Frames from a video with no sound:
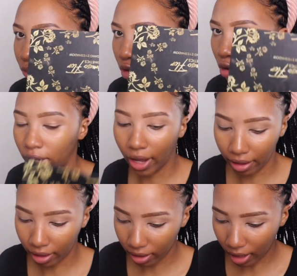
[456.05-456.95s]
Glow
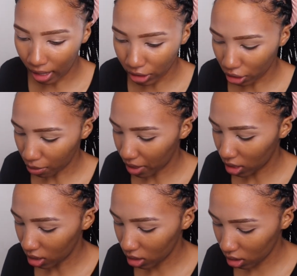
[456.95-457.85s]
Gang. I should have had
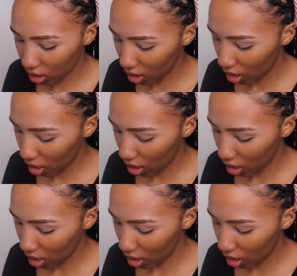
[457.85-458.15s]
it.